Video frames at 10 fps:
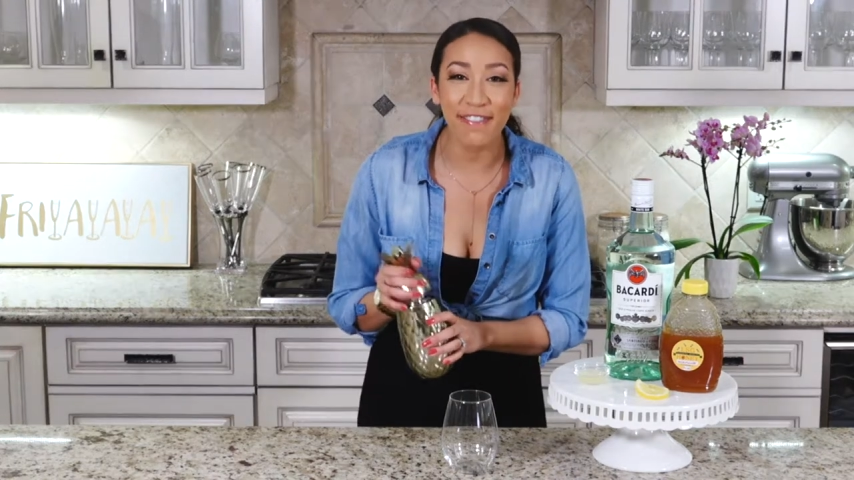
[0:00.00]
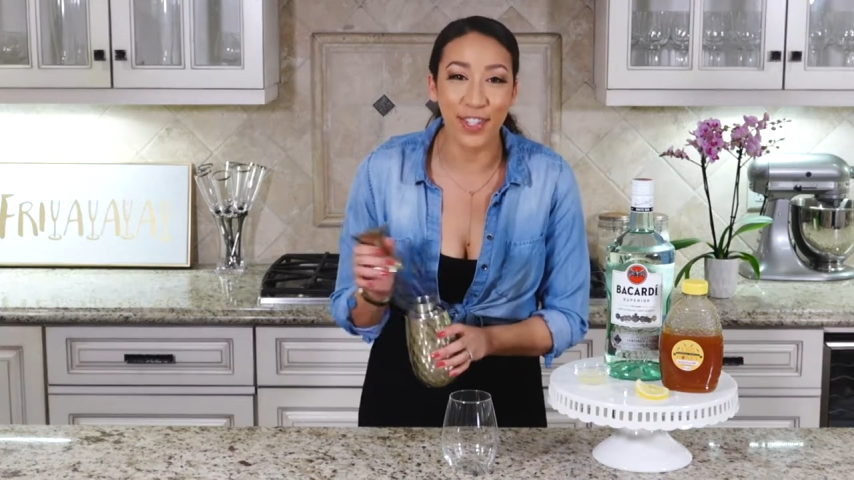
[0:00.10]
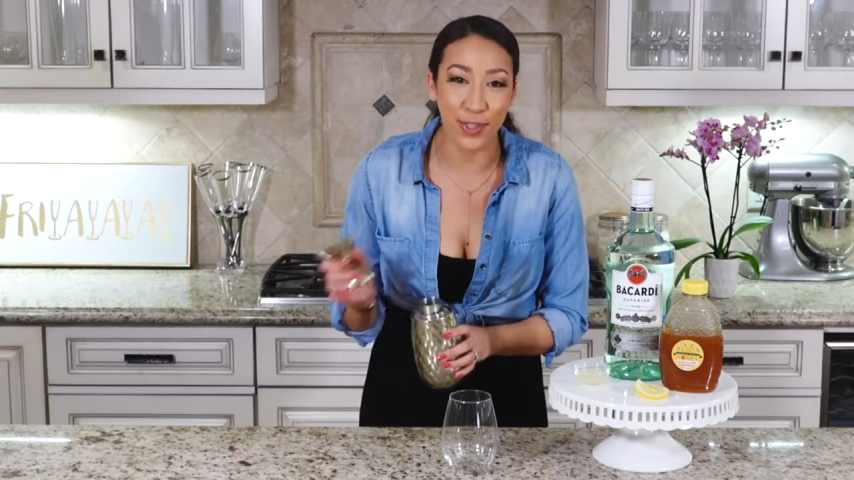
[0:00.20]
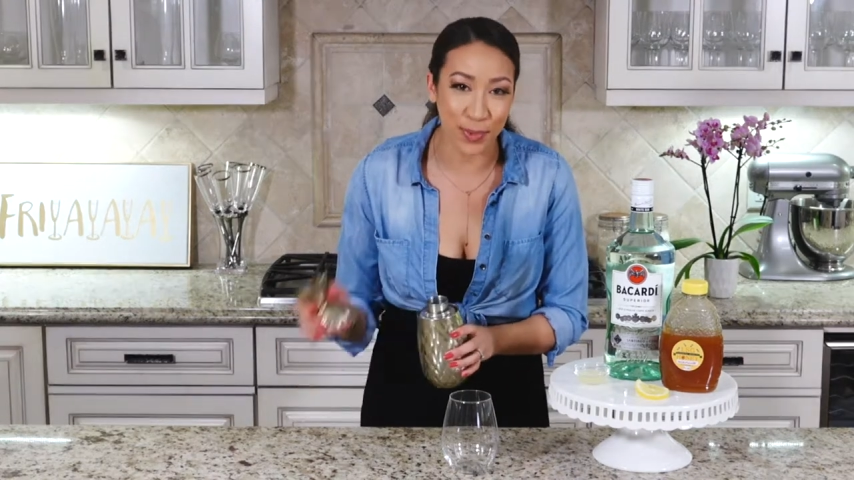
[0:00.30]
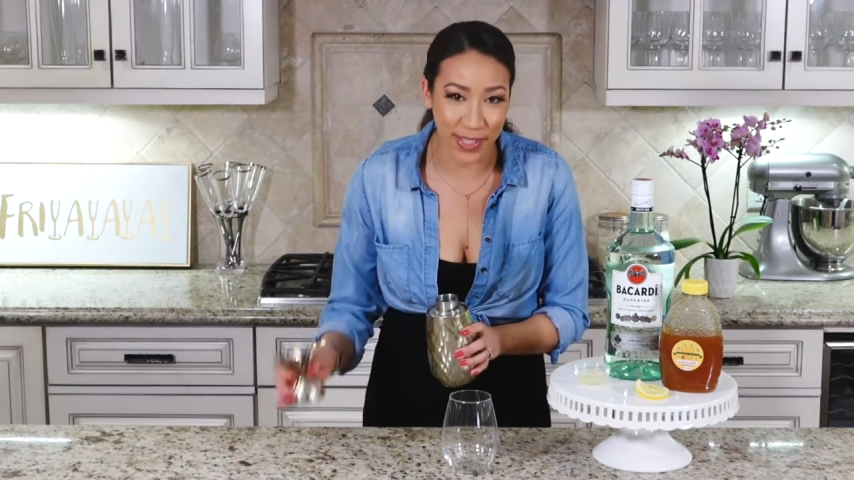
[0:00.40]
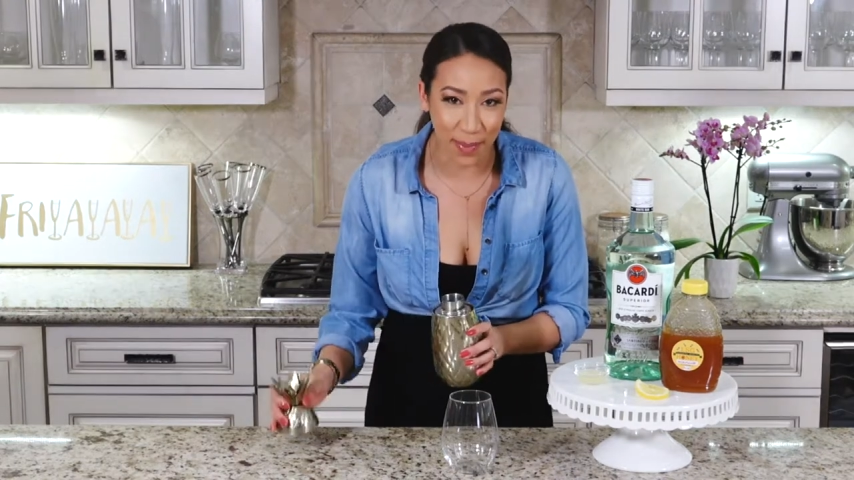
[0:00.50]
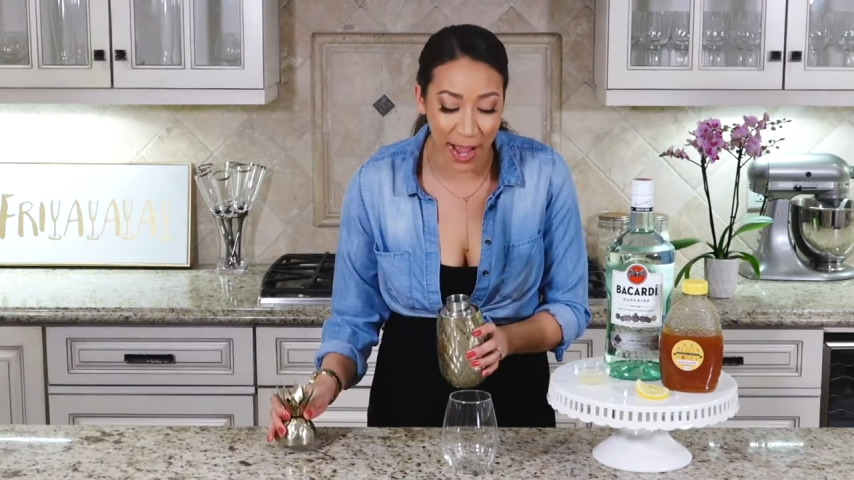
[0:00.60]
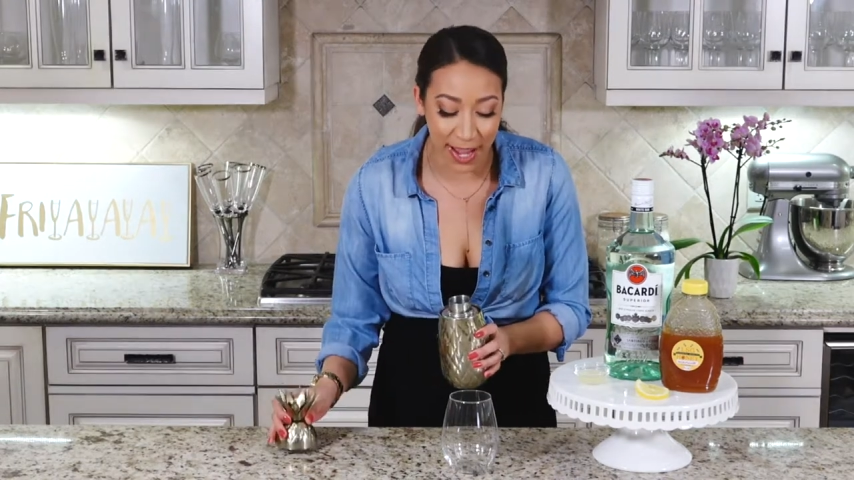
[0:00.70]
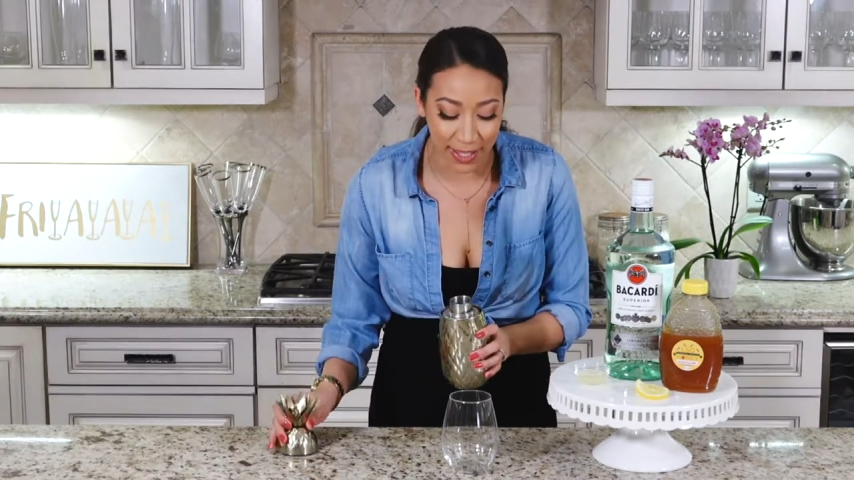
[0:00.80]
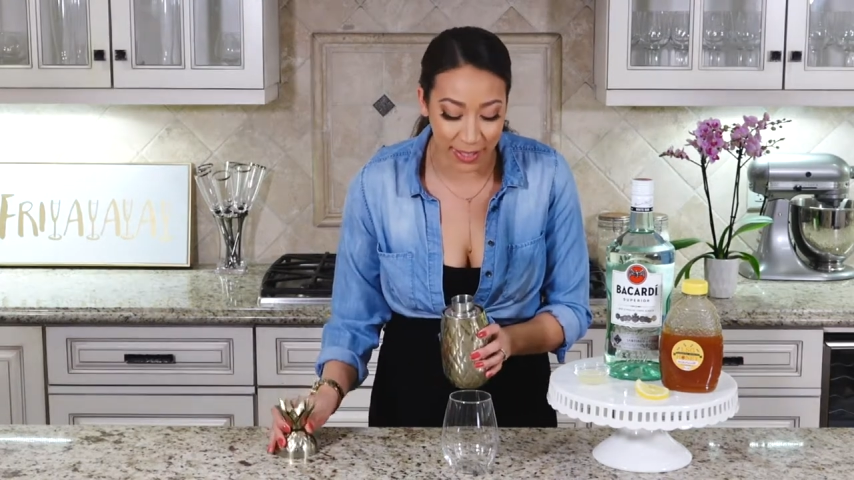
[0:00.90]
filled with some
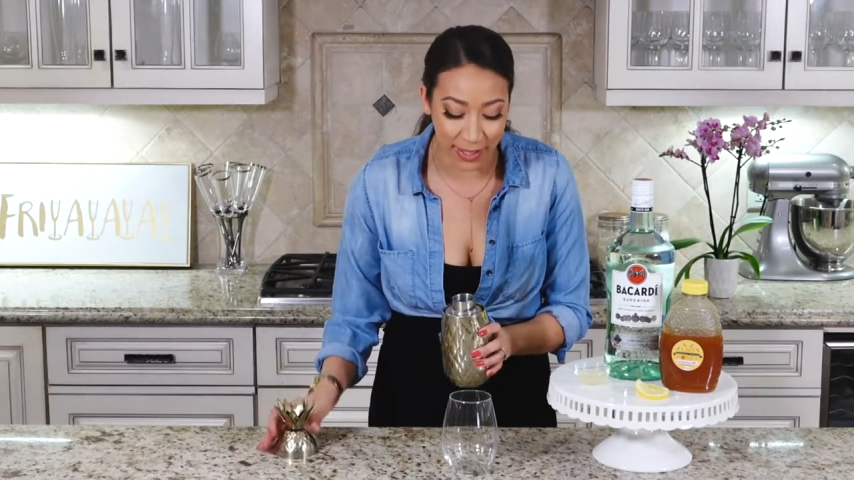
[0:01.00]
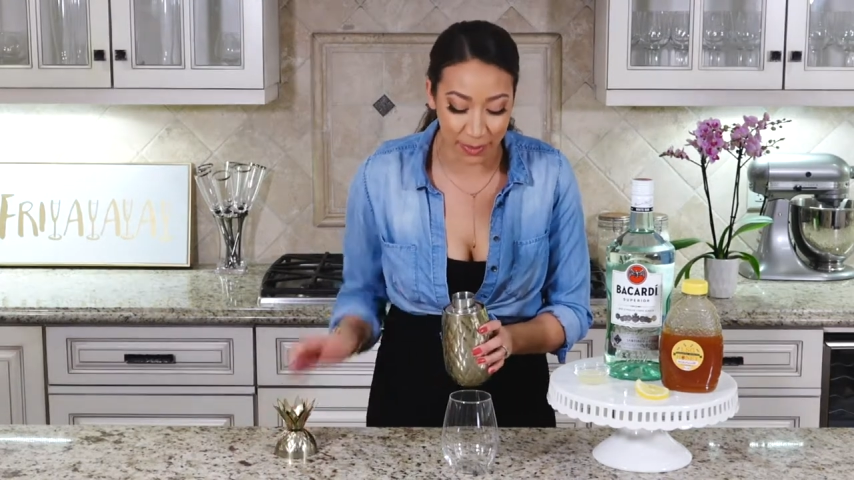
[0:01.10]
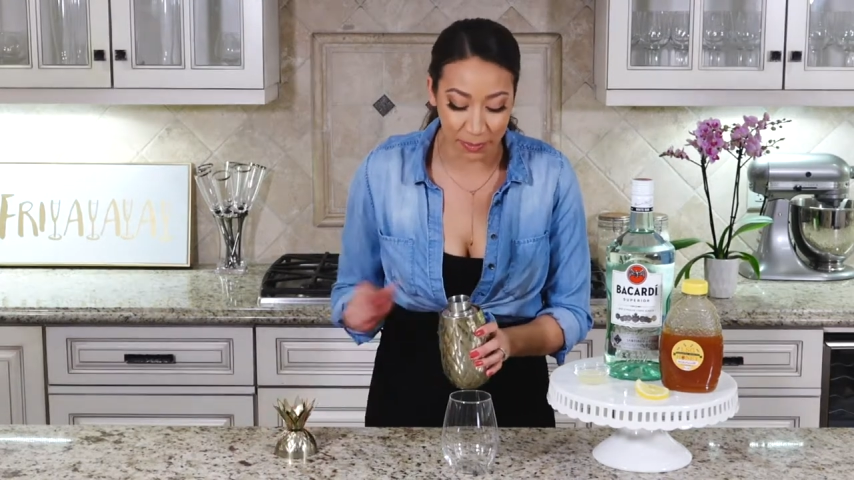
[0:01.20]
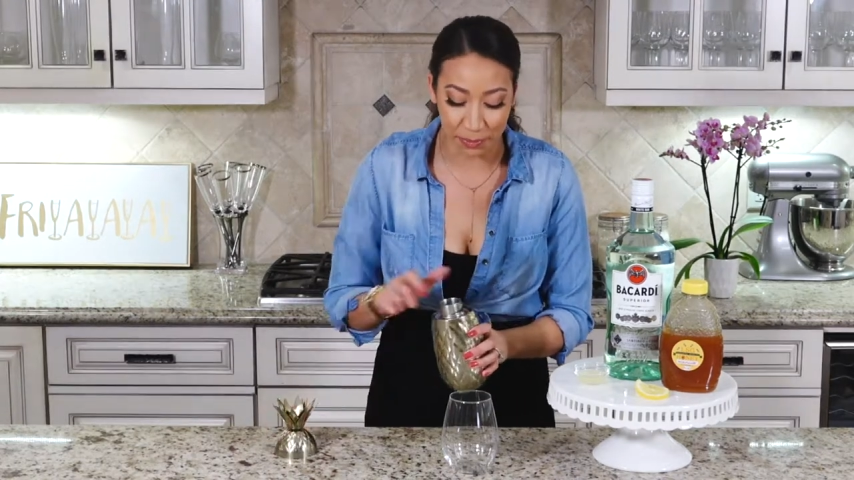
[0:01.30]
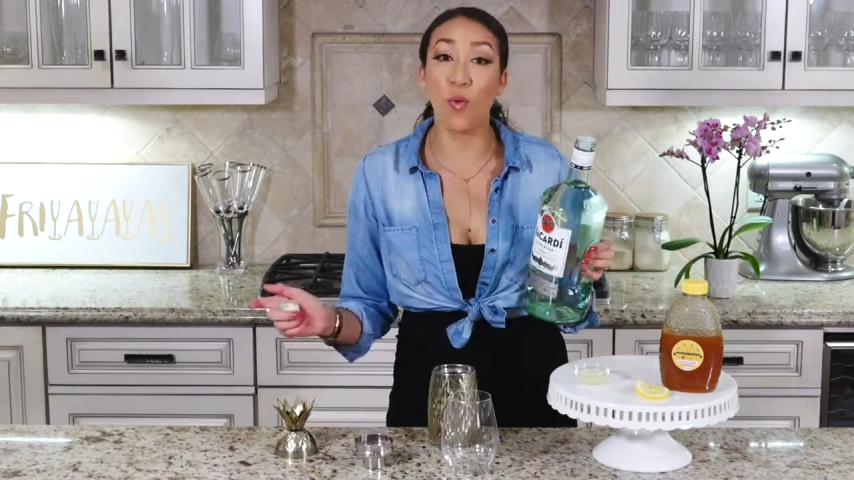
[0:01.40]
ice,